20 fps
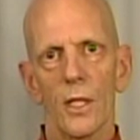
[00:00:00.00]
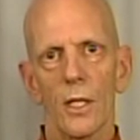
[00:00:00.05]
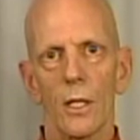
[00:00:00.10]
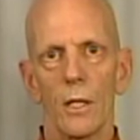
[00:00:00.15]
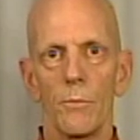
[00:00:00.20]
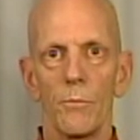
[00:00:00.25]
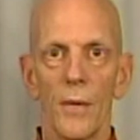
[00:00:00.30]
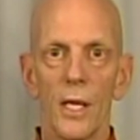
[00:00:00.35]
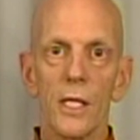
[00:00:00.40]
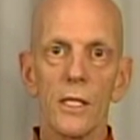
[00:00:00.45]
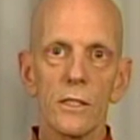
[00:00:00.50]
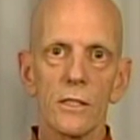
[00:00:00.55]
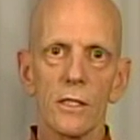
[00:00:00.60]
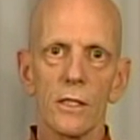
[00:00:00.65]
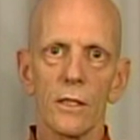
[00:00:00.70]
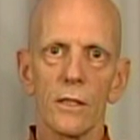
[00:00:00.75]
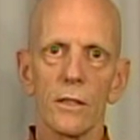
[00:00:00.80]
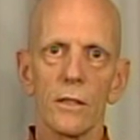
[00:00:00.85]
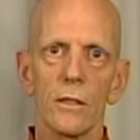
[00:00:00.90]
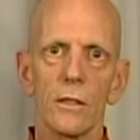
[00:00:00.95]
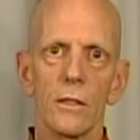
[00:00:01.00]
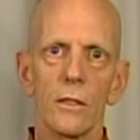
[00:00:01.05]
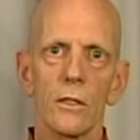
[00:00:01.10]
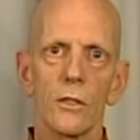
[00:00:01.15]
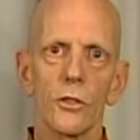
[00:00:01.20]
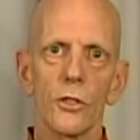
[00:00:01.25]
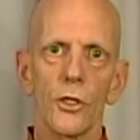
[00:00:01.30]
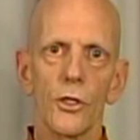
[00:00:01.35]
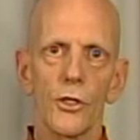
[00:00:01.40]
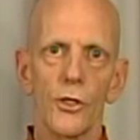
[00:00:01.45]
a medicine
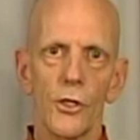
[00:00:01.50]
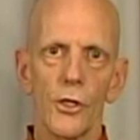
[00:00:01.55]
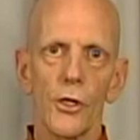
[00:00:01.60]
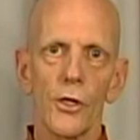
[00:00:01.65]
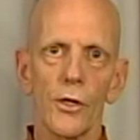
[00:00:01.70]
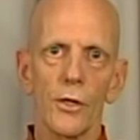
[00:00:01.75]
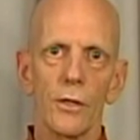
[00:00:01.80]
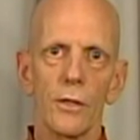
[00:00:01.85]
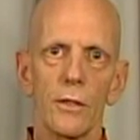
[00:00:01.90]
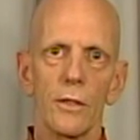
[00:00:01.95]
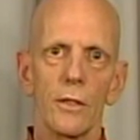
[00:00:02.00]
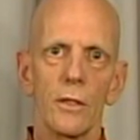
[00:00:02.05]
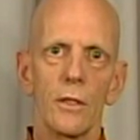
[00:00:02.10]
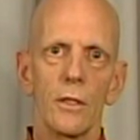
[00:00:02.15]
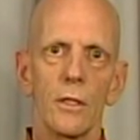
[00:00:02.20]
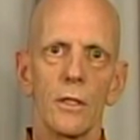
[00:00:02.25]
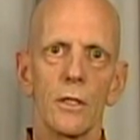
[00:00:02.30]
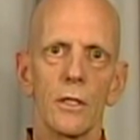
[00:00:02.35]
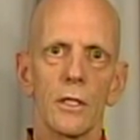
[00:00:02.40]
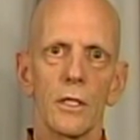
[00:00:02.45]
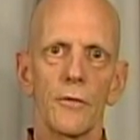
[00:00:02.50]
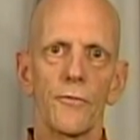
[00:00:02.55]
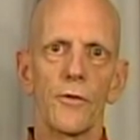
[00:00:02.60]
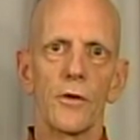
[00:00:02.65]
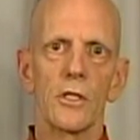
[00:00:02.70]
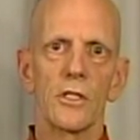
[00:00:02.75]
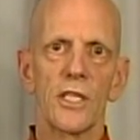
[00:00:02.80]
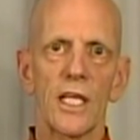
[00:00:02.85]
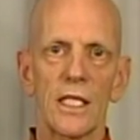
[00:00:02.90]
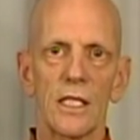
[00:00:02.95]
to cure
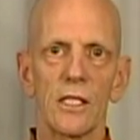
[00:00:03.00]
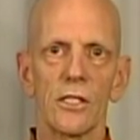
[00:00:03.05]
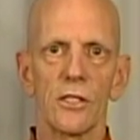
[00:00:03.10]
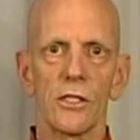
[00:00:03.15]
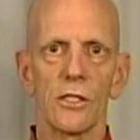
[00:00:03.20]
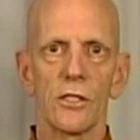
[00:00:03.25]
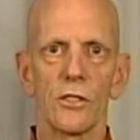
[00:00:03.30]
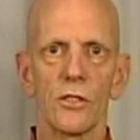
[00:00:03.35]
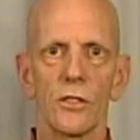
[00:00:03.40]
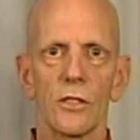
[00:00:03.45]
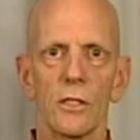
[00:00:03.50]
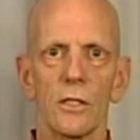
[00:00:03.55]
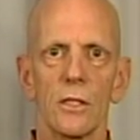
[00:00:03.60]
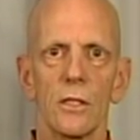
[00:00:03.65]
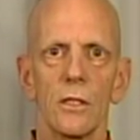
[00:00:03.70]
different sicknesses.